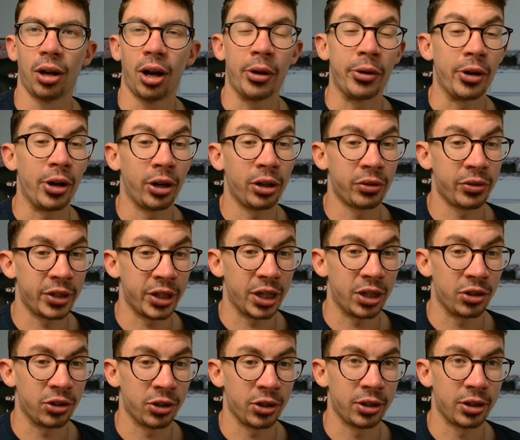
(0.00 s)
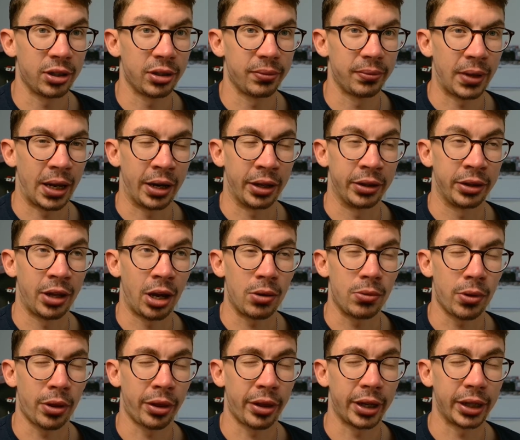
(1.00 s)
Onana is injured and I
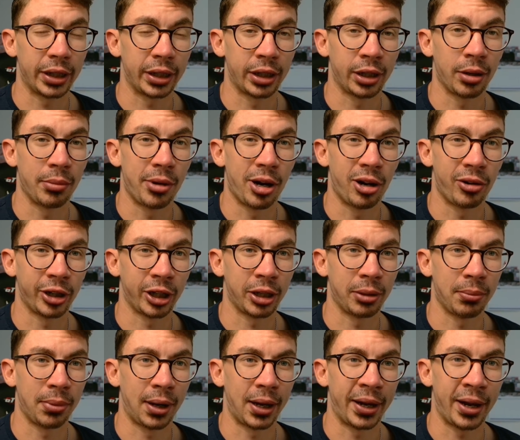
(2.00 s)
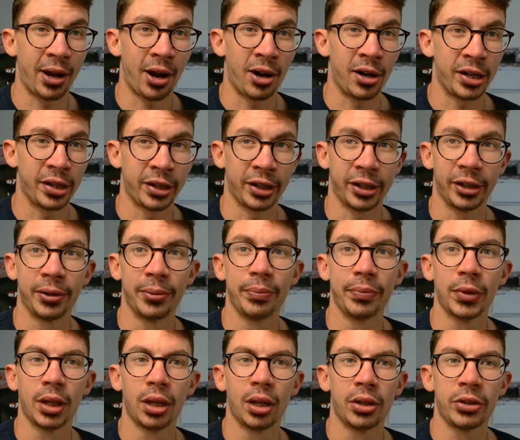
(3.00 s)
don't think Kamara can play either,
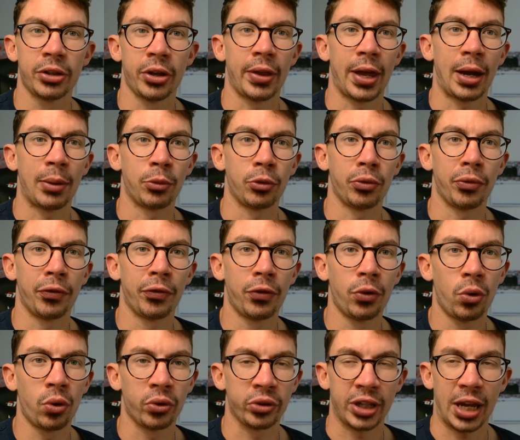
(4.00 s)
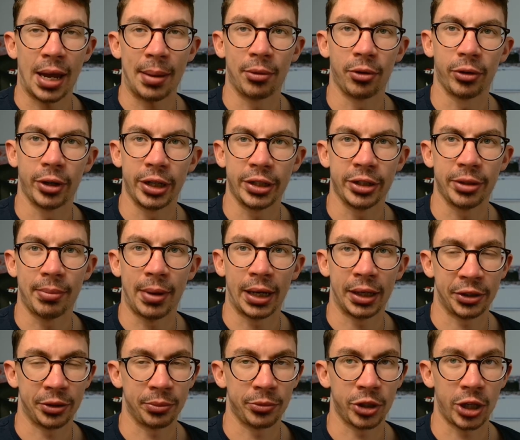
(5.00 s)
so that will force Emery to
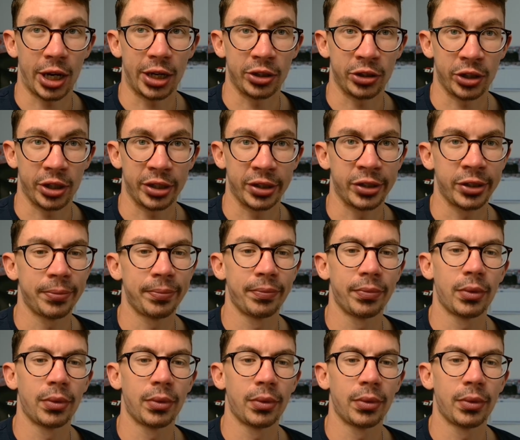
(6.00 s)
make some changes.